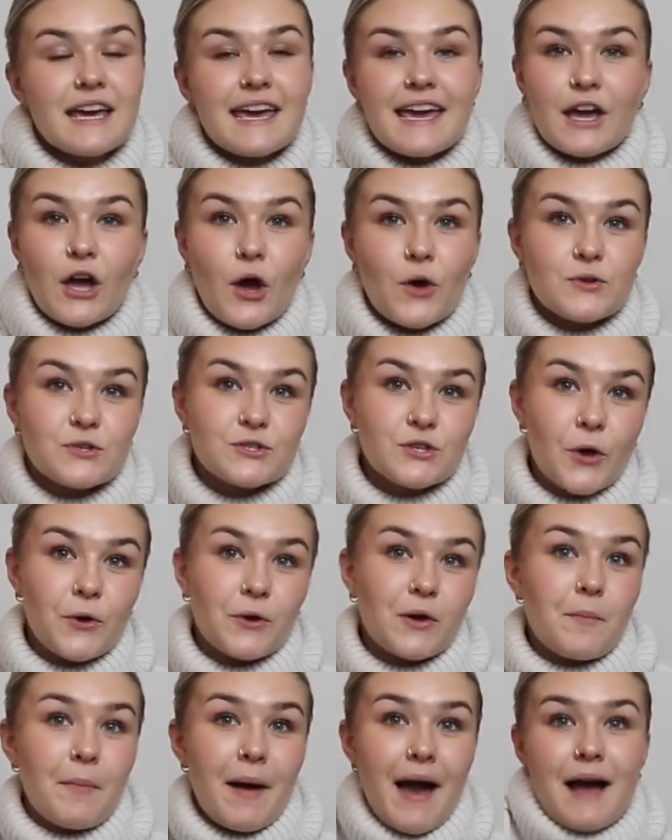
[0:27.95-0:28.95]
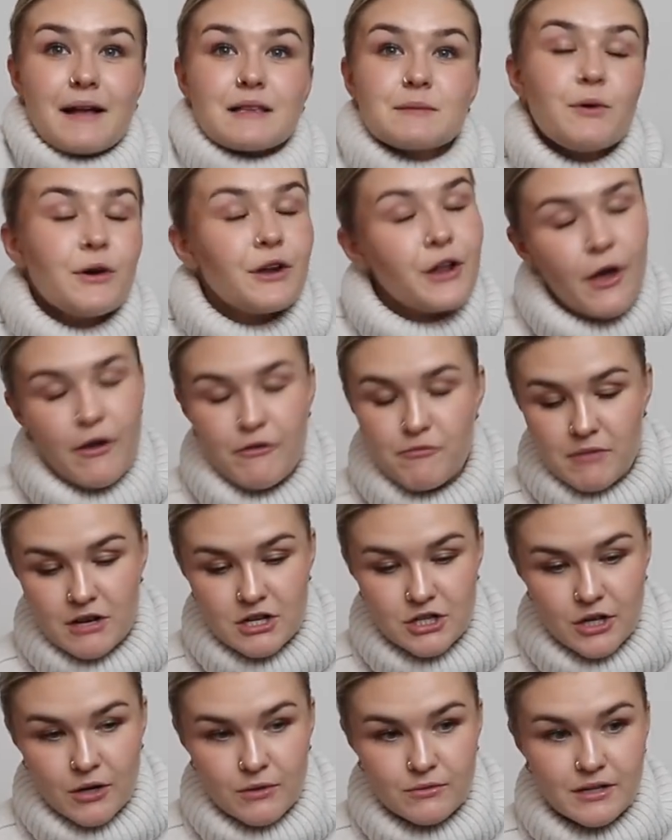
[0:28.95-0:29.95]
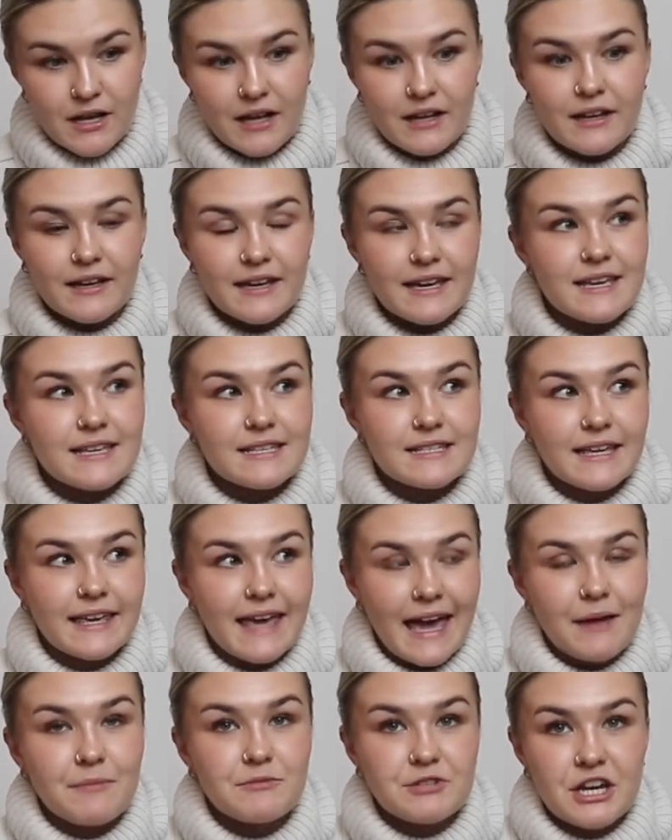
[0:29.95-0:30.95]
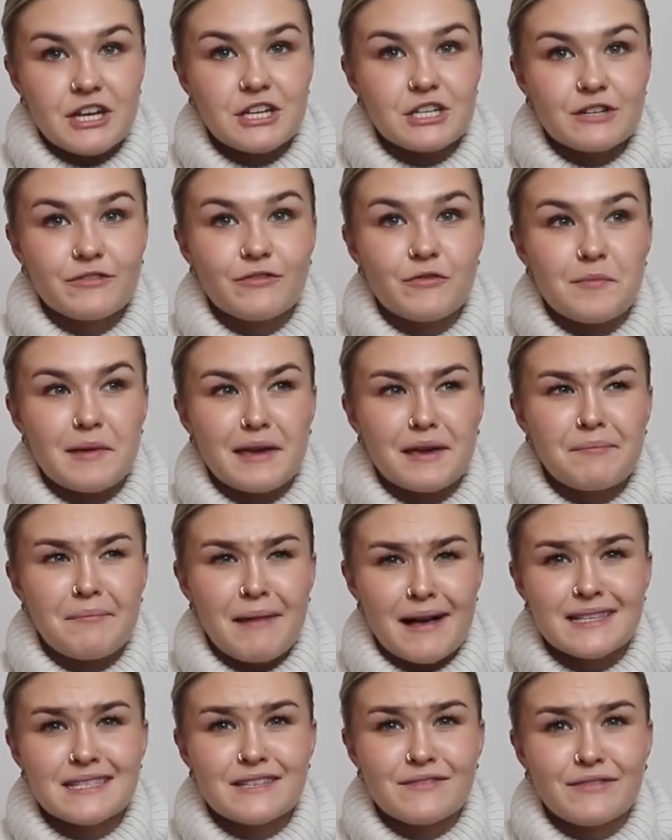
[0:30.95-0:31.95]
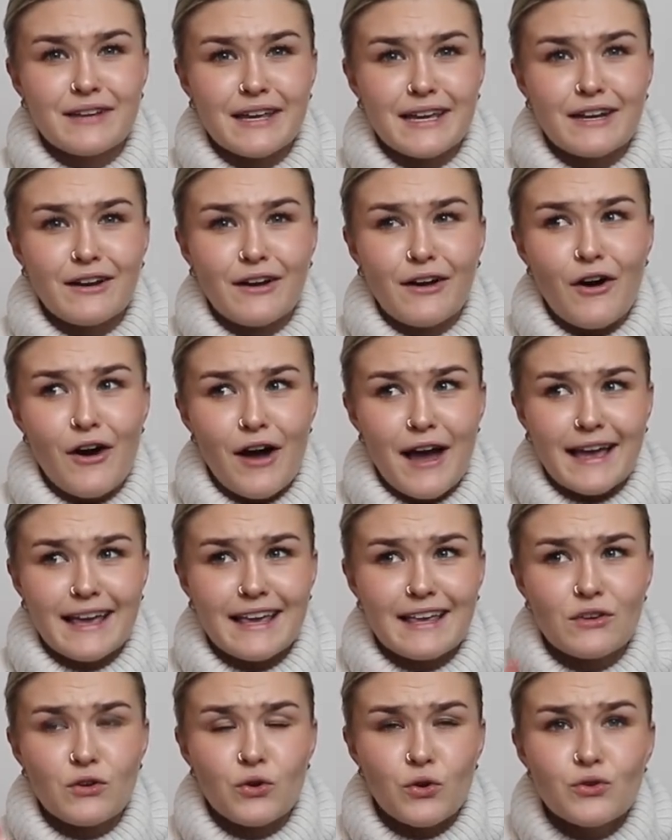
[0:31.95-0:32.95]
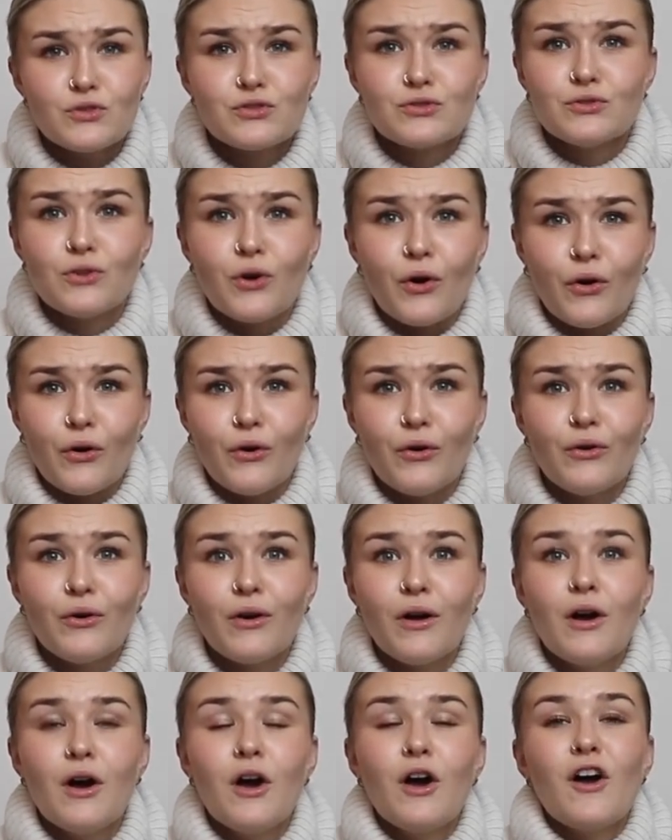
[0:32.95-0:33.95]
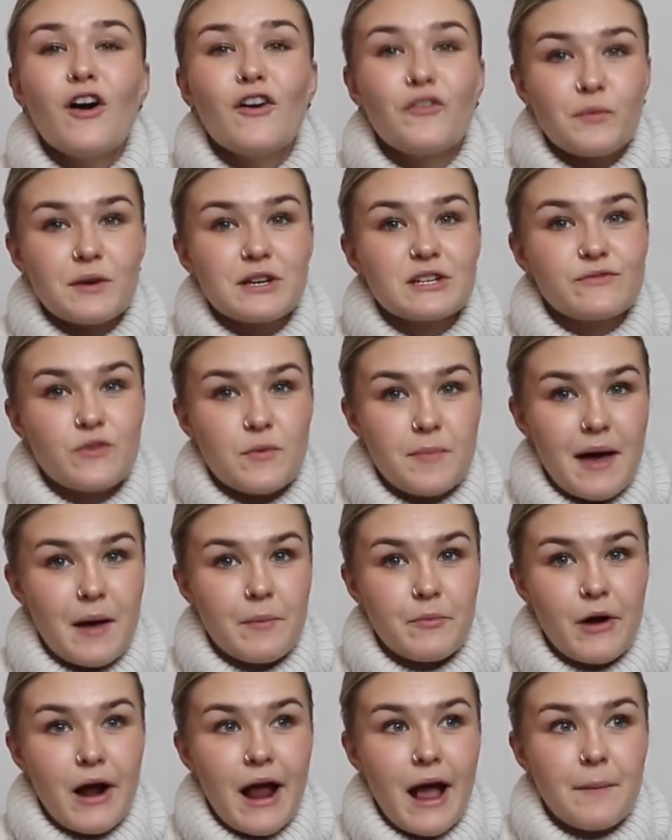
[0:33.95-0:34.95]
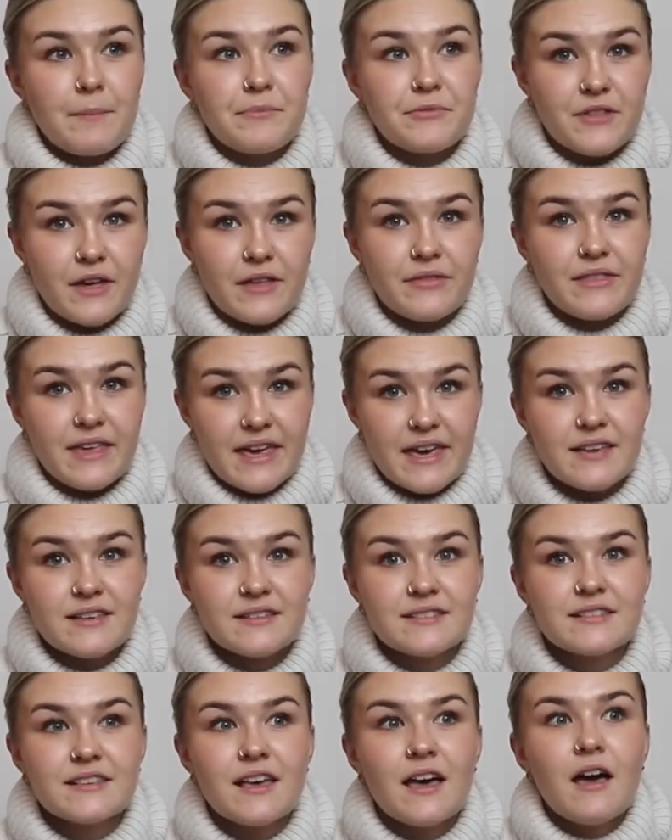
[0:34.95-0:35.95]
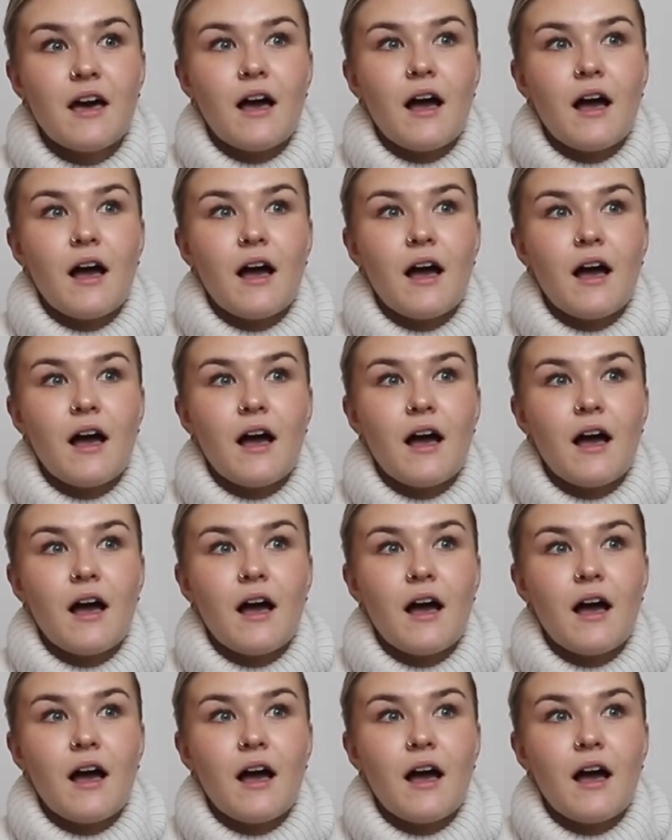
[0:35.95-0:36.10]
It goes so compact, put it over my shoulder. Like, it is a game changer for me massively. Like, I could not have wished for a better pram than this.